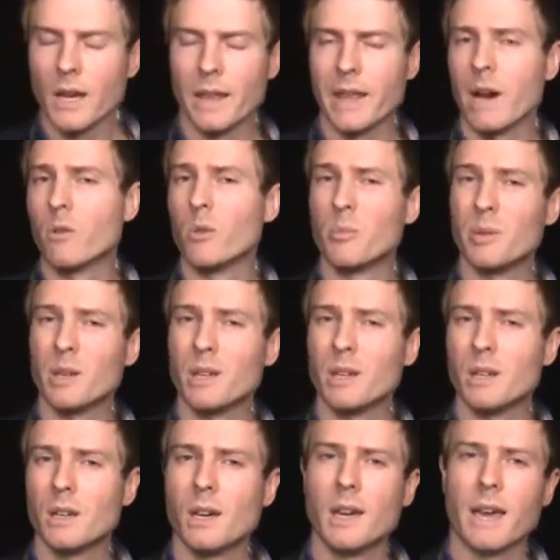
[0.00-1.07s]
And that would
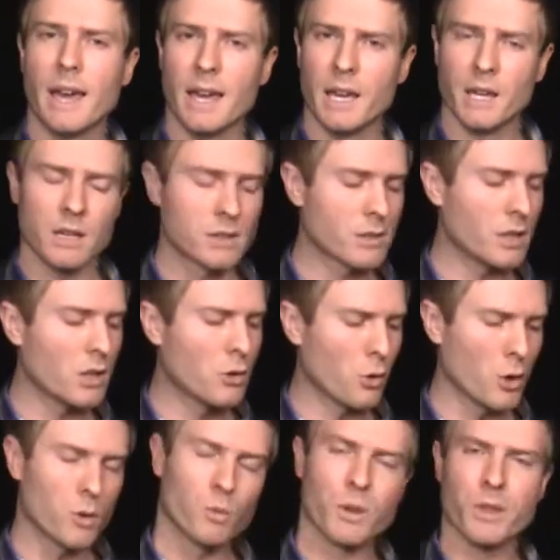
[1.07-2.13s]
be a C
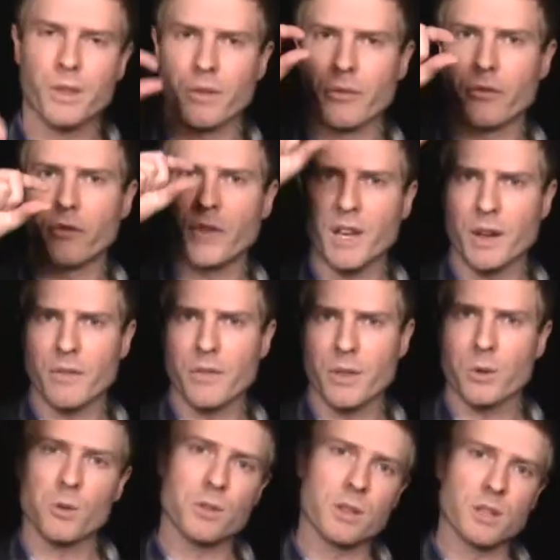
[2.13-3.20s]
chord with the 5th,
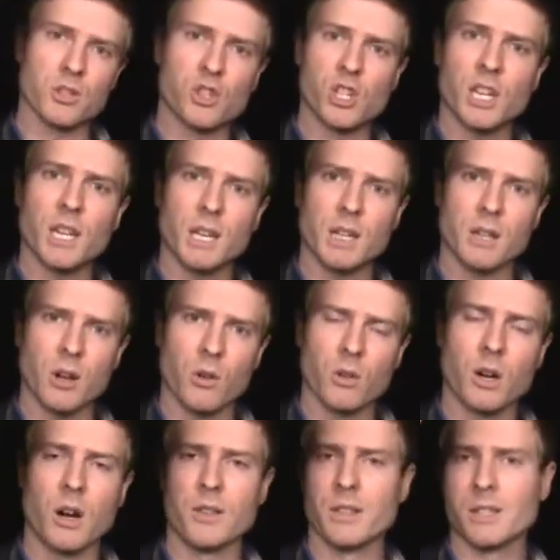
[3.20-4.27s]
or the G
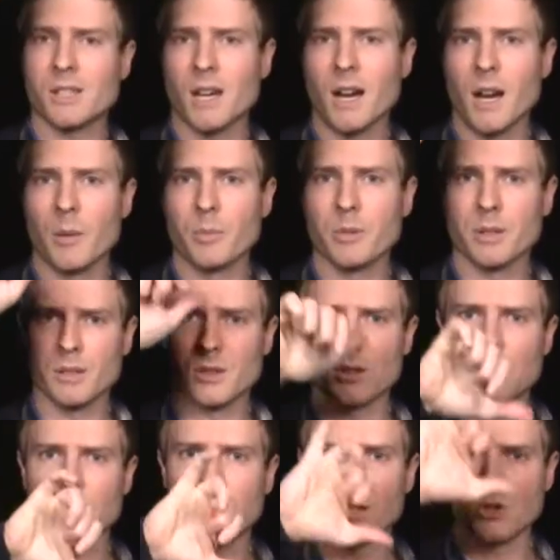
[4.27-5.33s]
note, on the top, because
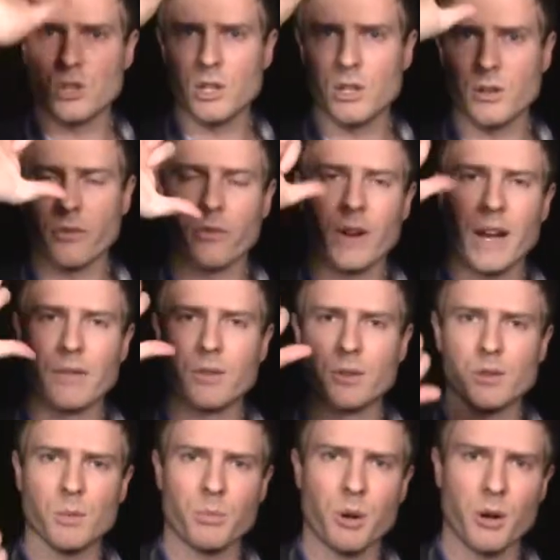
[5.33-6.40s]
C and G are 5
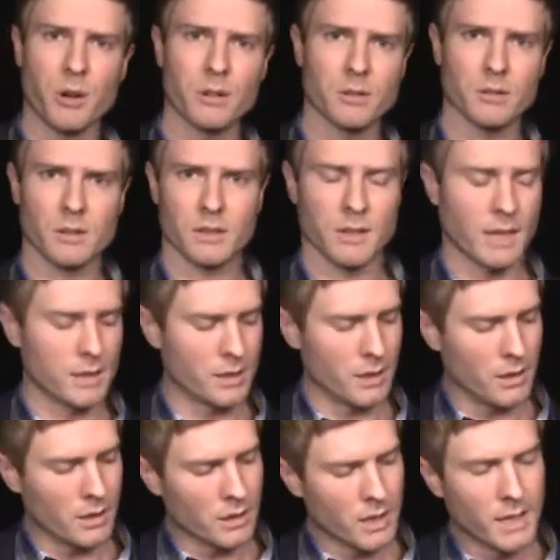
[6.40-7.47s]
notes apart, as
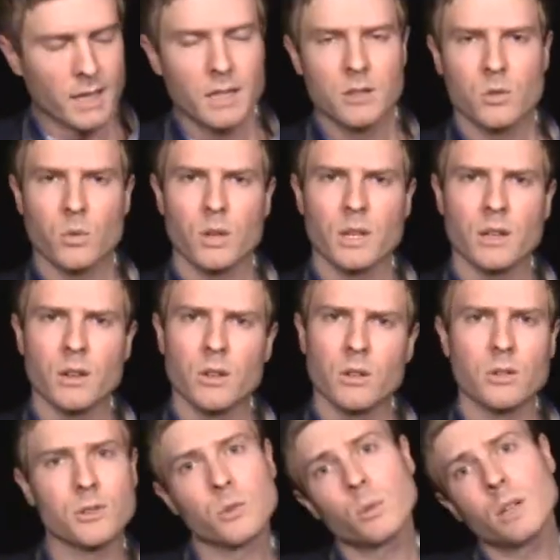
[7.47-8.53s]
in
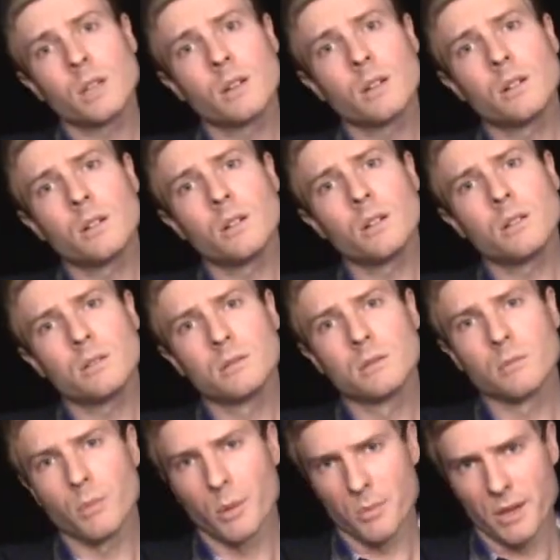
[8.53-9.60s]
twinkle, twinkle.
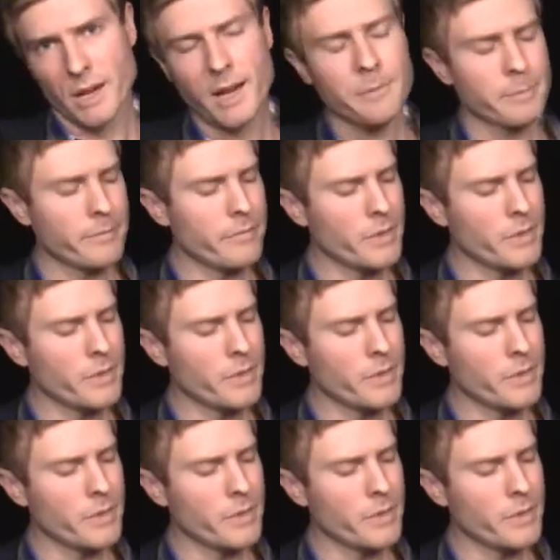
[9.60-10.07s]
Remember that?